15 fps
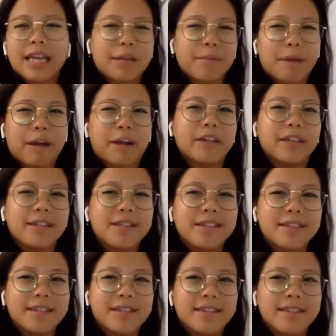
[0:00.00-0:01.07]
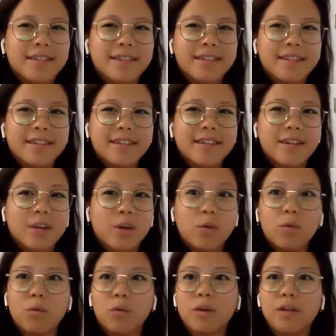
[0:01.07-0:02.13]
and the berries?
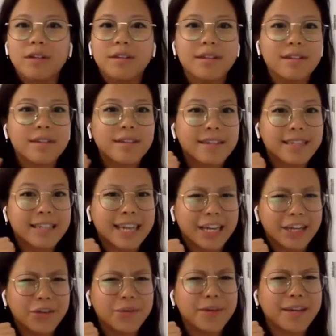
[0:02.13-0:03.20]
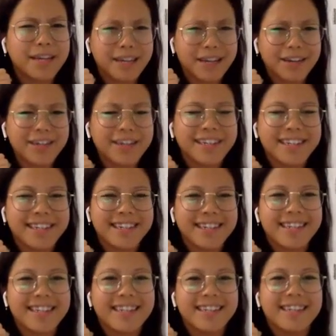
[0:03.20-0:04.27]
Ooh, can you hear
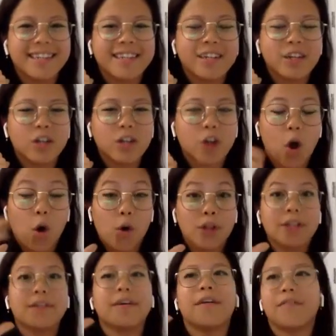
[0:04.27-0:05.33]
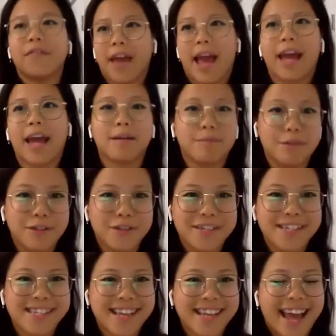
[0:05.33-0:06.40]
all of the
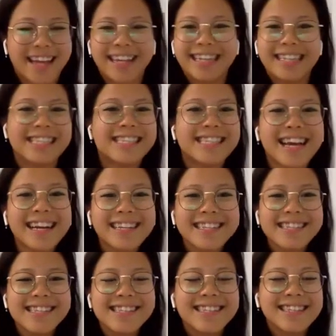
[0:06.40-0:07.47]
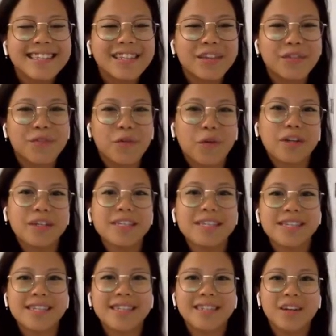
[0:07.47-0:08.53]
animals and insects in the forest?
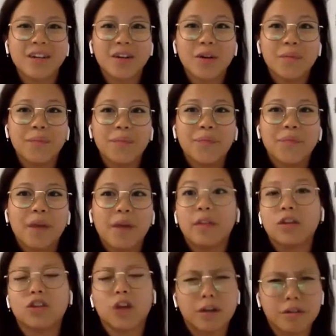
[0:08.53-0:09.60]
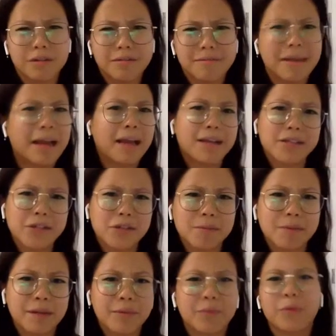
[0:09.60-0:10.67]
And the jungle,
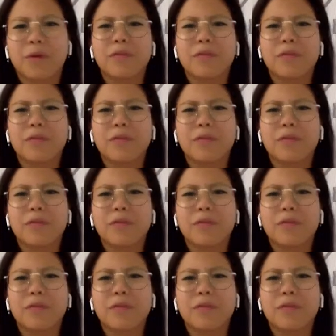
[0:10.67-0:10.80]
excuse me,